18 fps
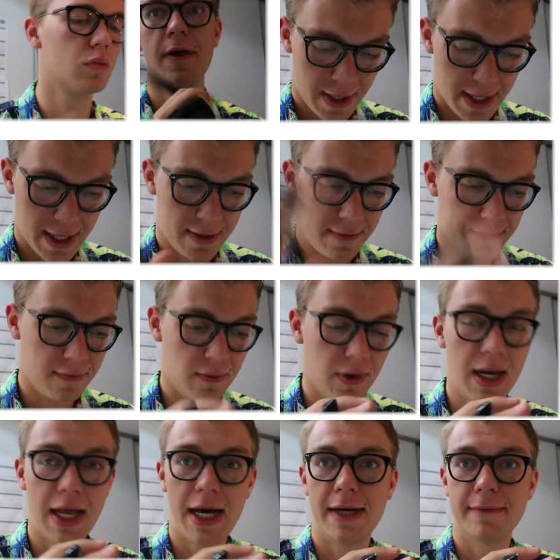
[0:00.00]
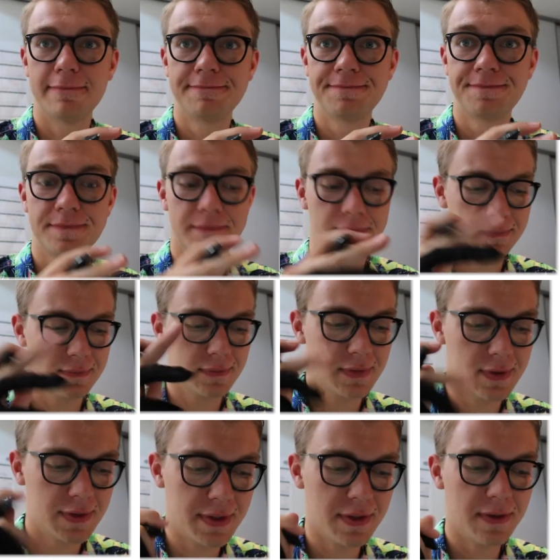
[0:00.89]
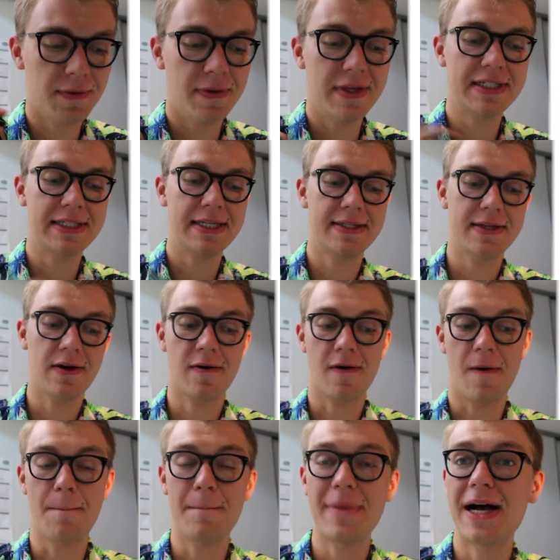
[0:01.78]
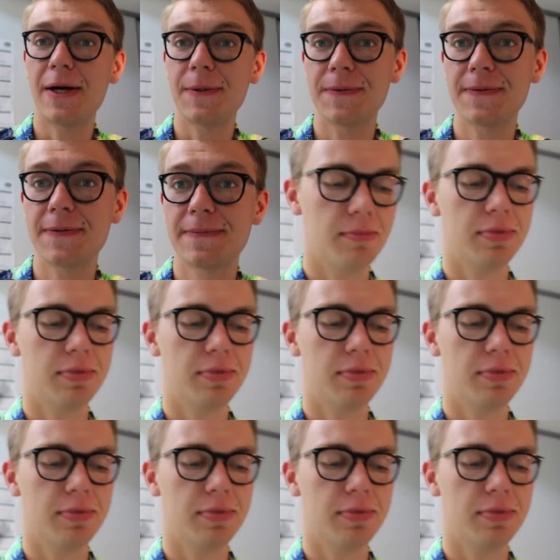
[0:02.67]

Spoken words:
And voila! So this is our mouth,